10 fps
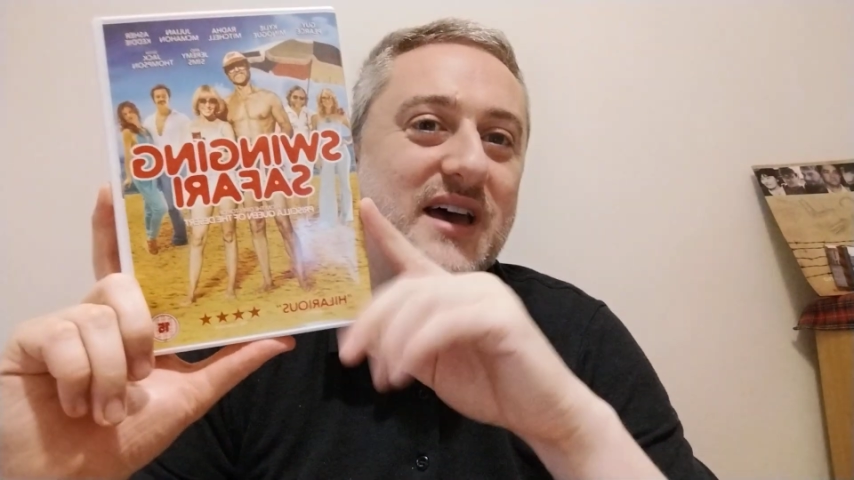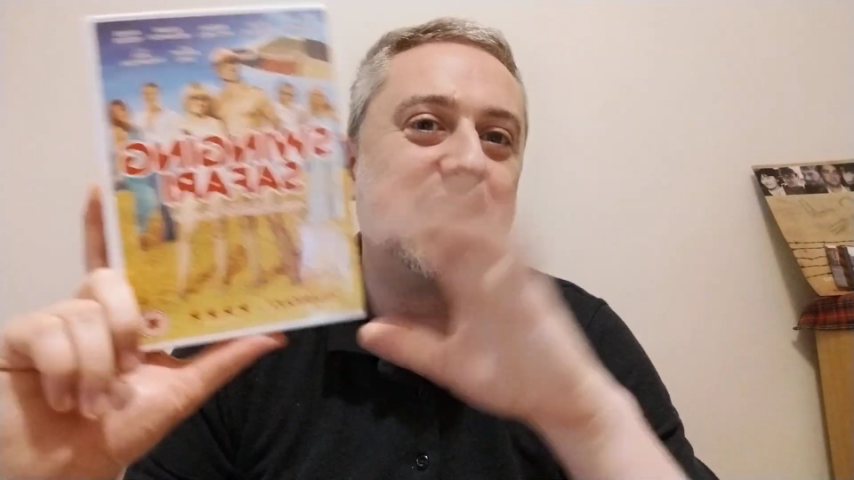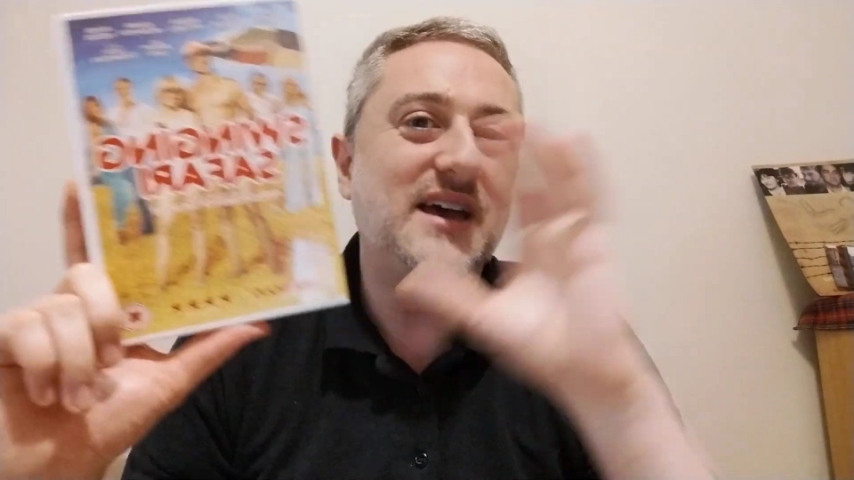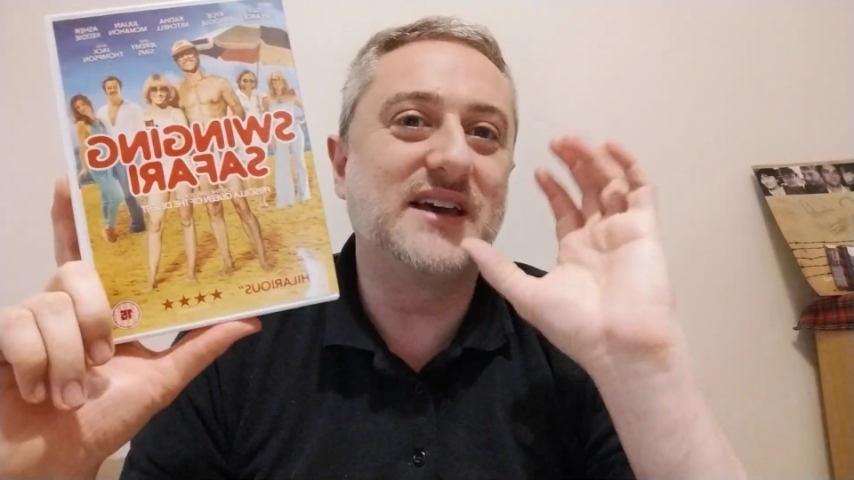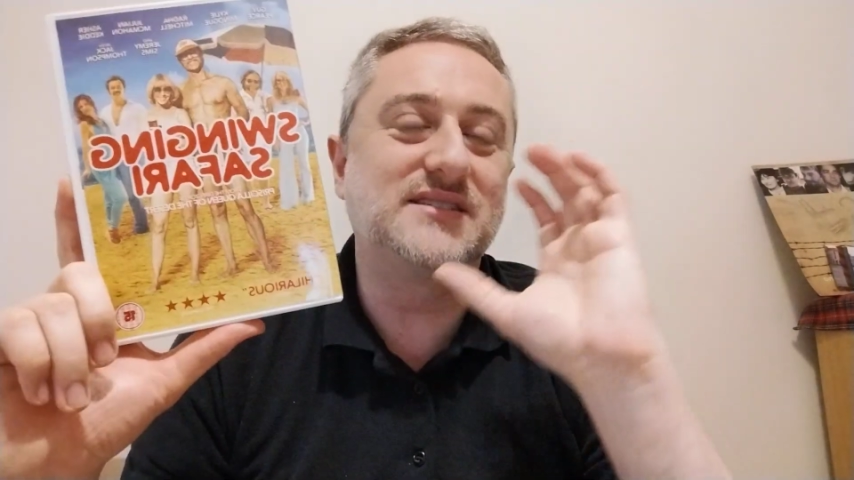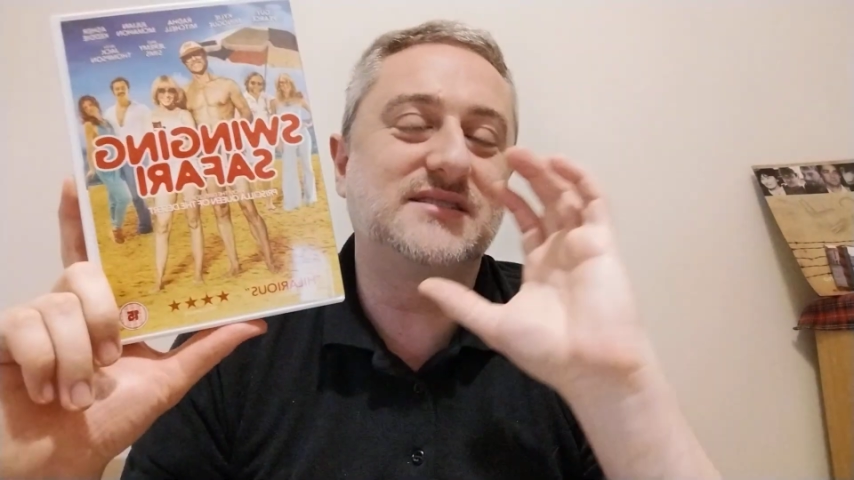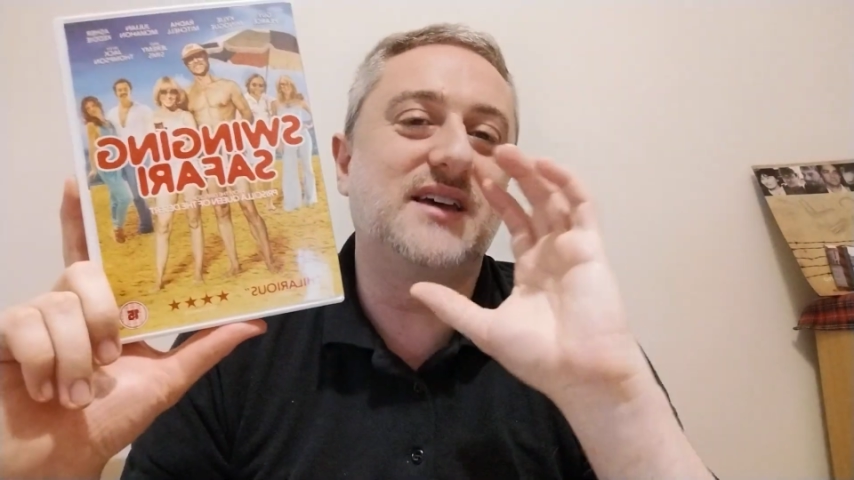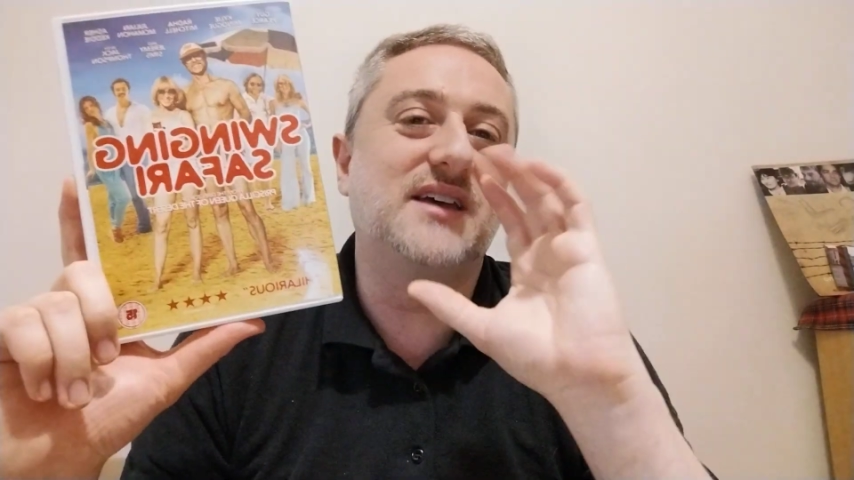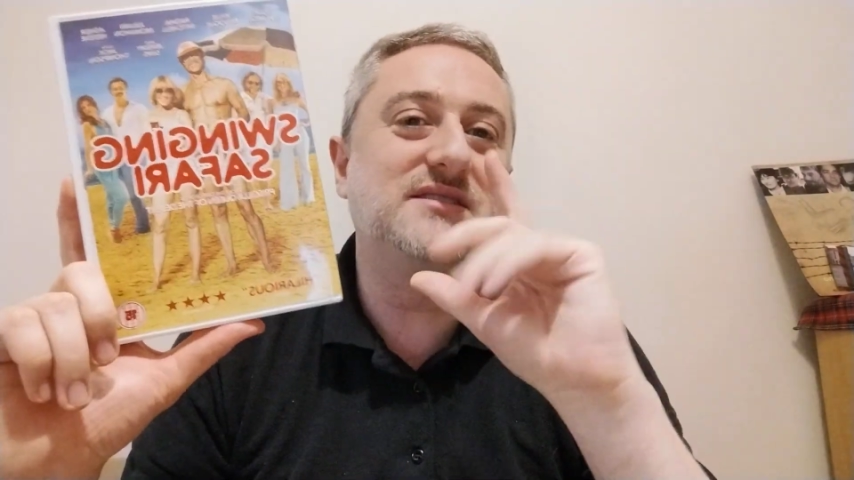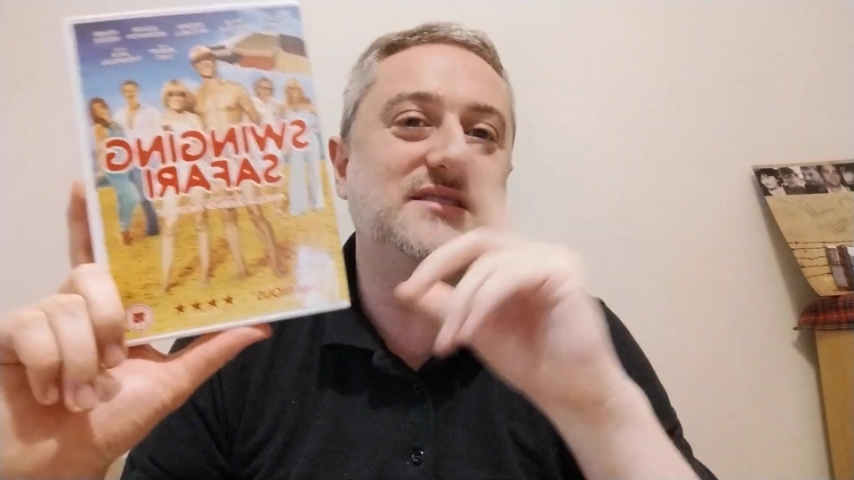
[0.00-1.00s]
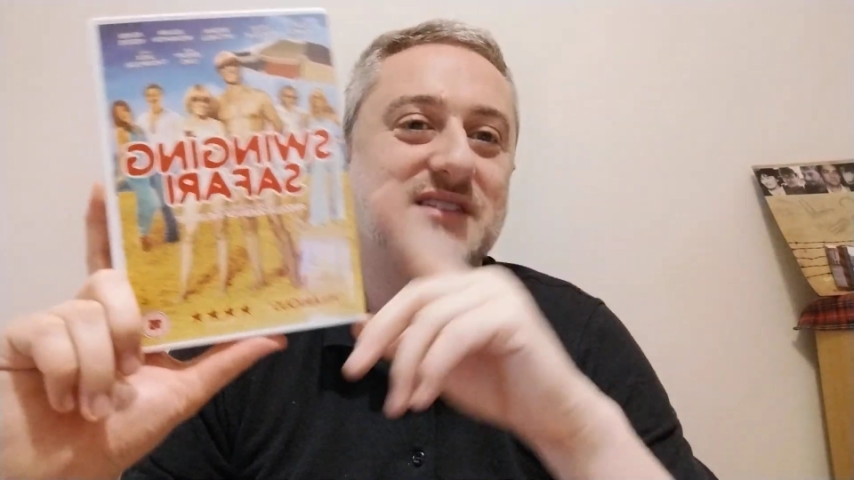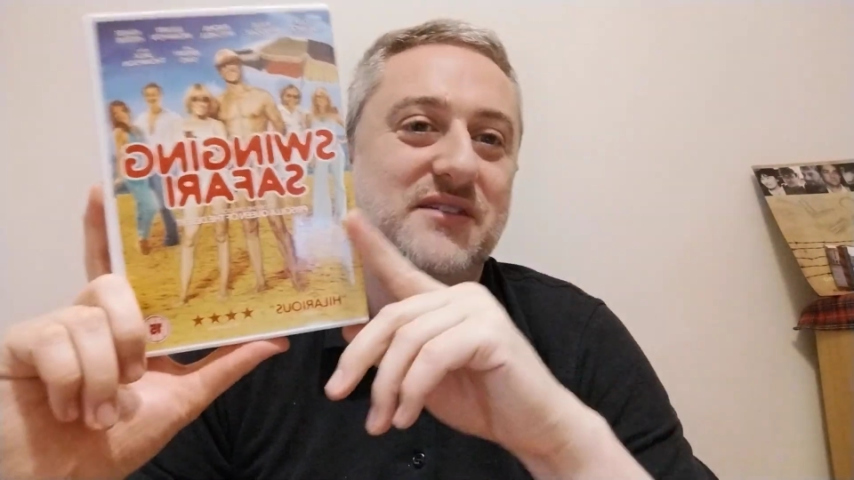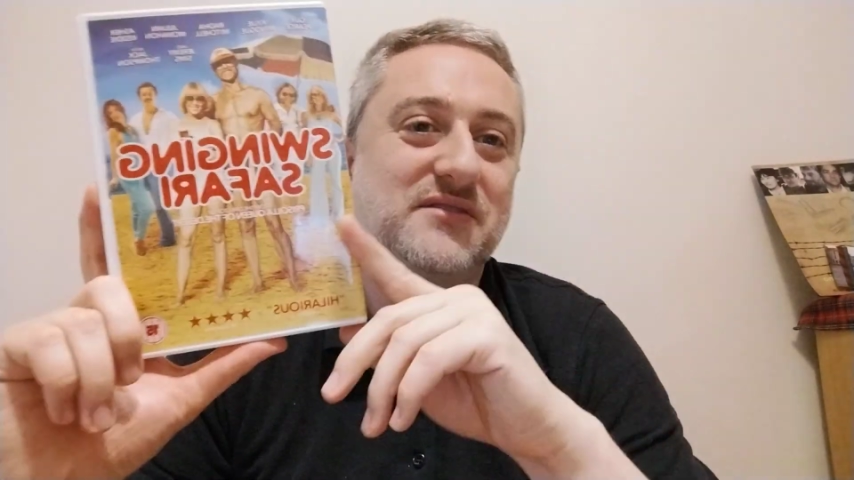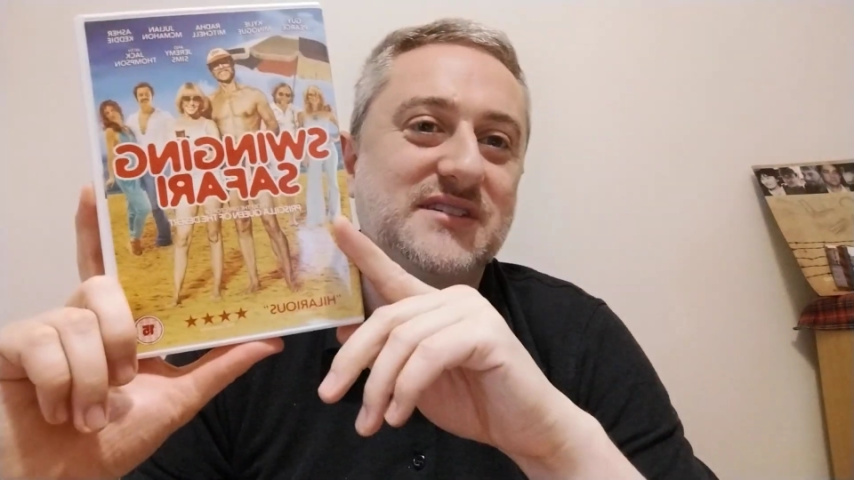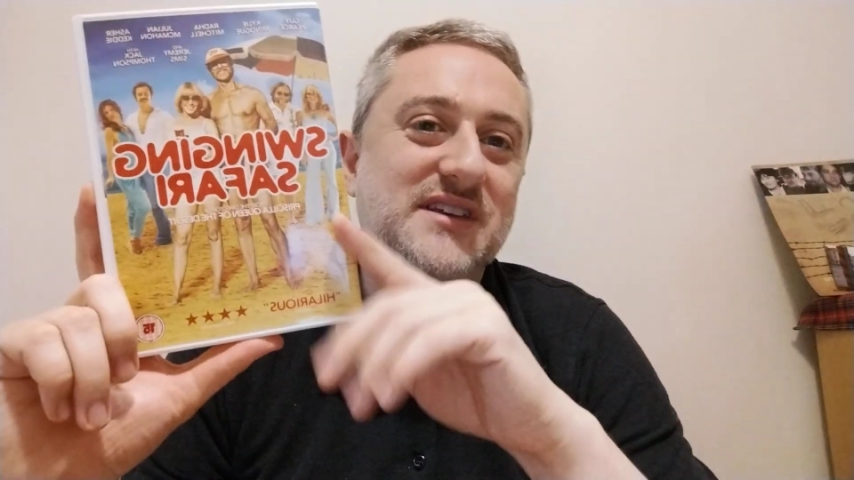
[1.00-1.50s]
It's set in the
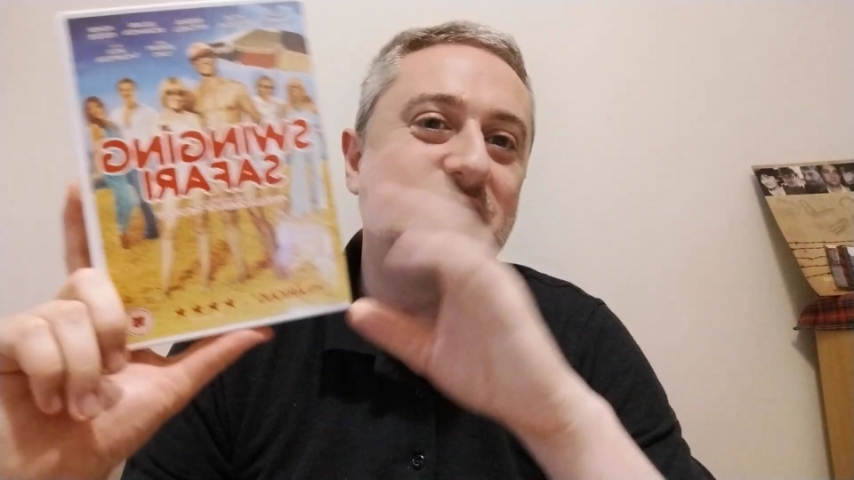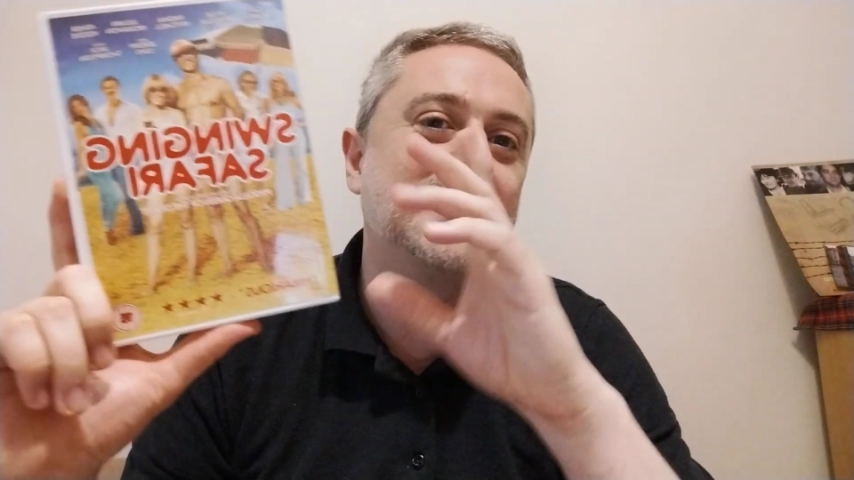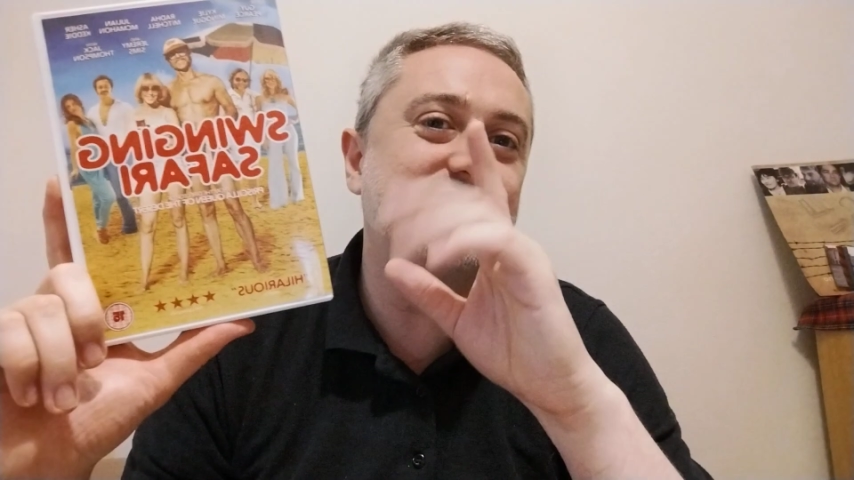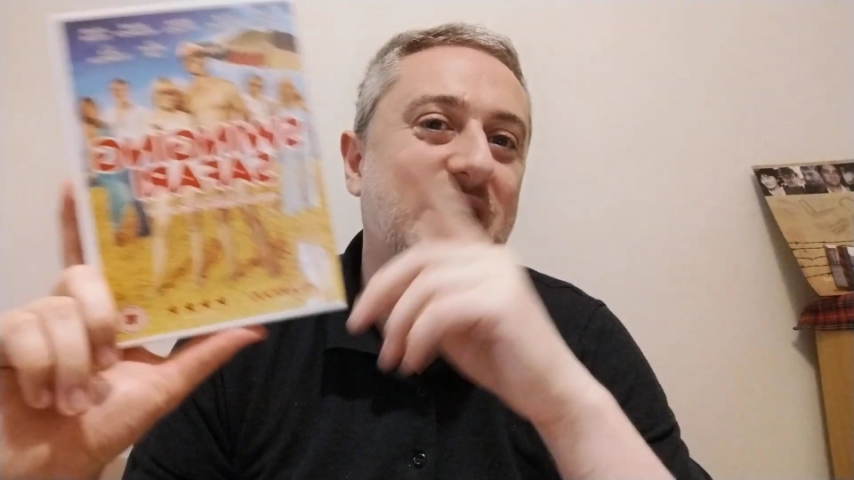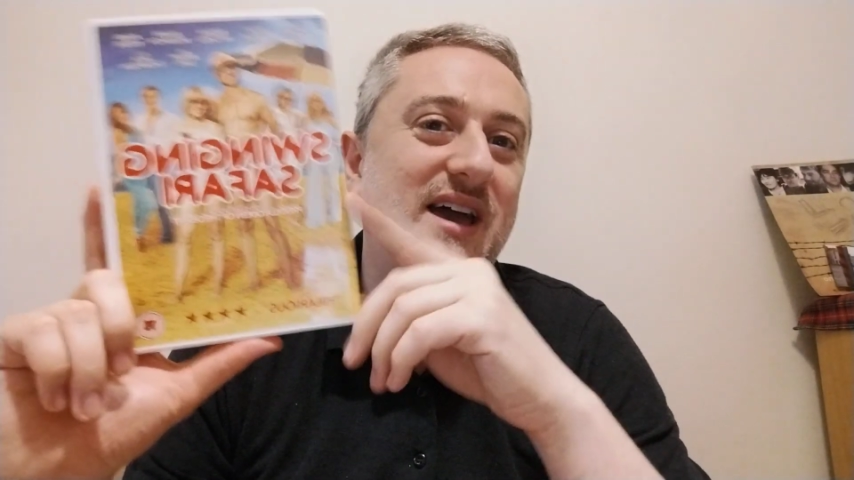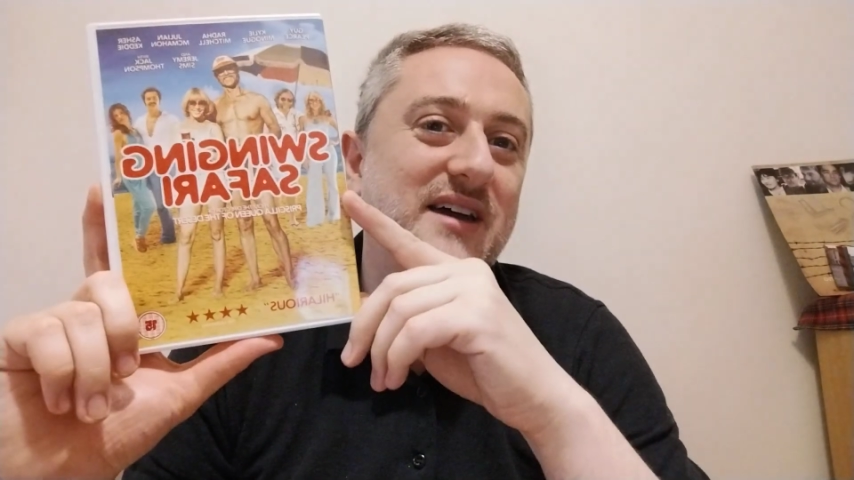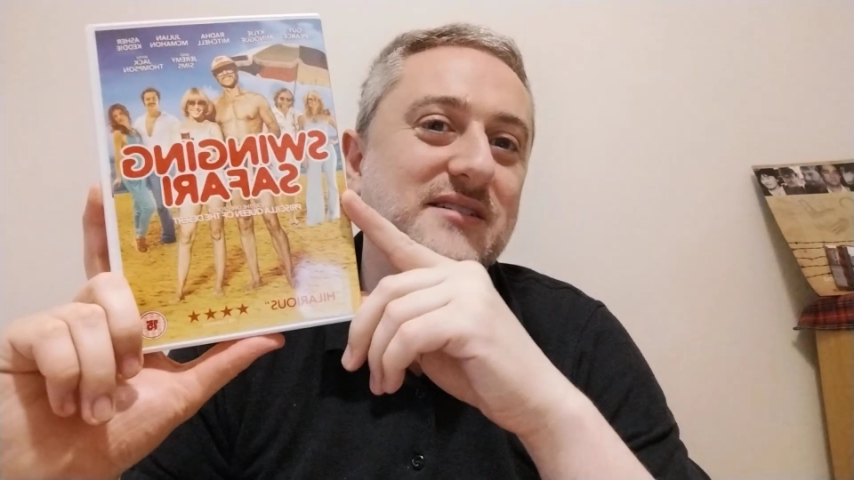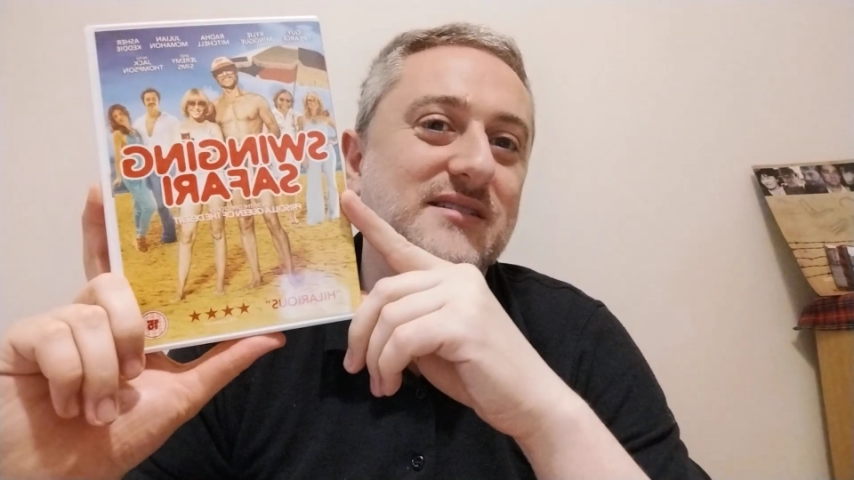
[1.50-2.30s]
70s, and